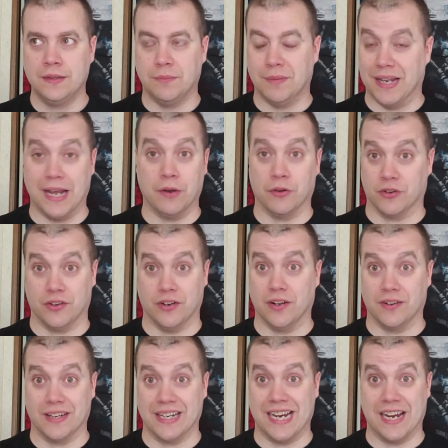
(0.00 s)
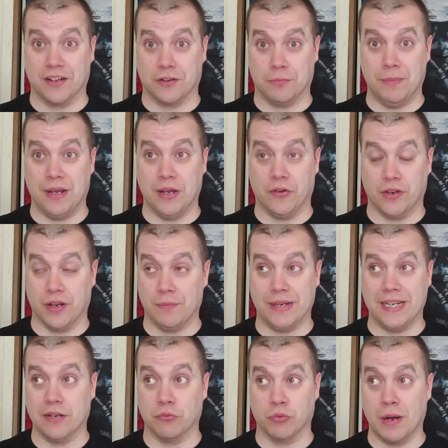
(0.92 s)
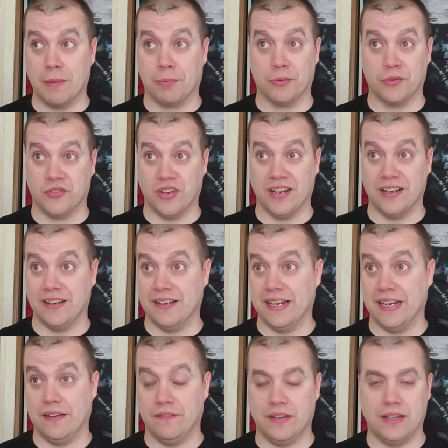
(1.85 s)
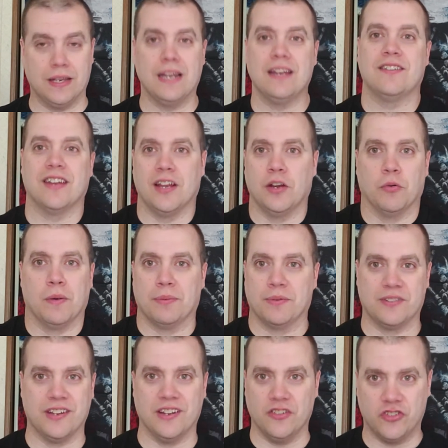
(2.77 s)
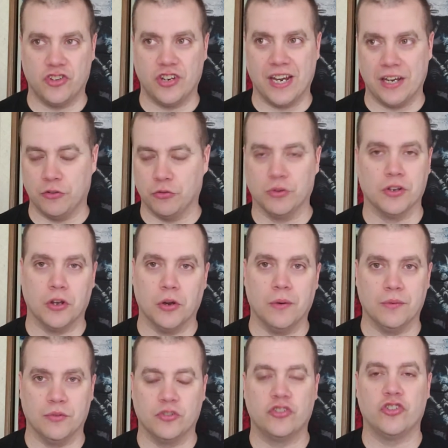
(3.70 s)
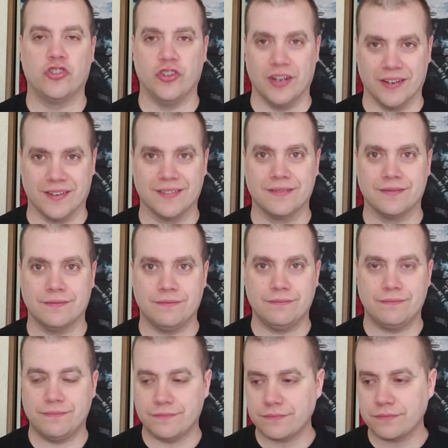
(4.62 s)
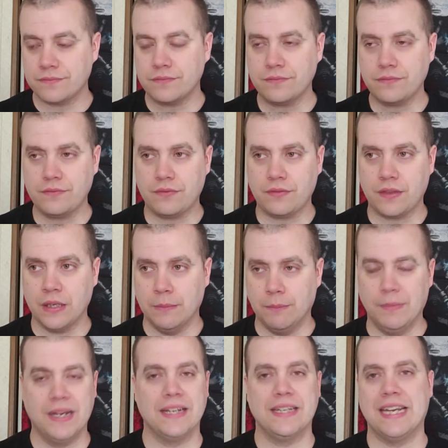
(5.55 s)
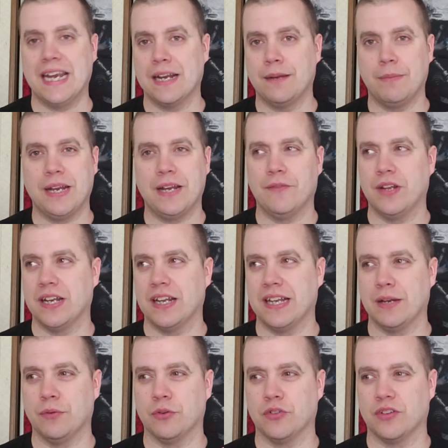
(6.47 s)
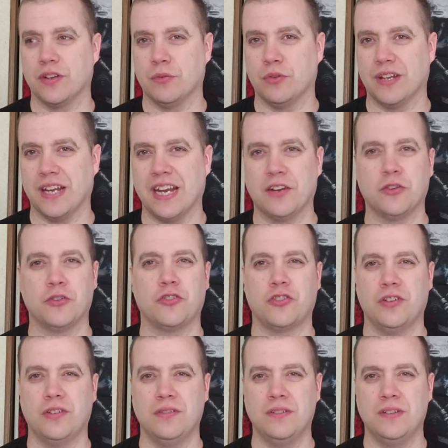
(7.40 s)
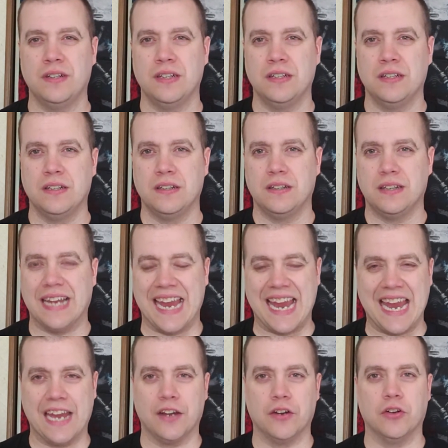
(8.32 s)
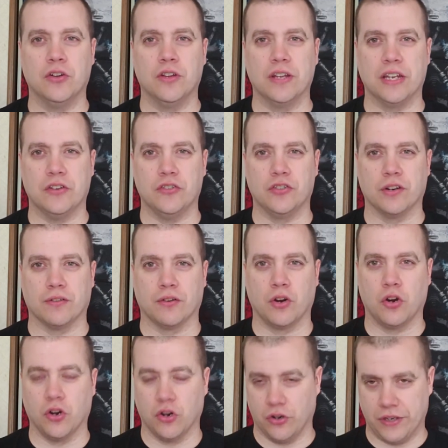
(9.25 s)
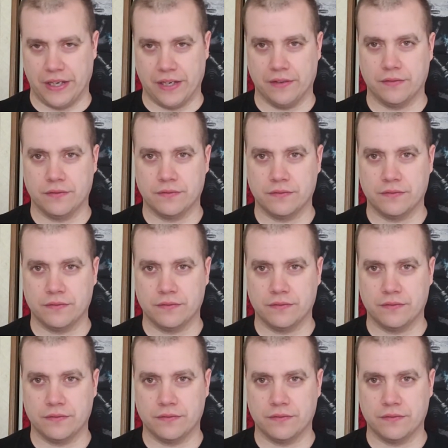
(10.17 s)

But that was an ugly ass belt. I mean, it represented, they say it represented change. Well, no, it was shit. But you had a main event, I think it was Anderson, Angle, and Jeff Hardy.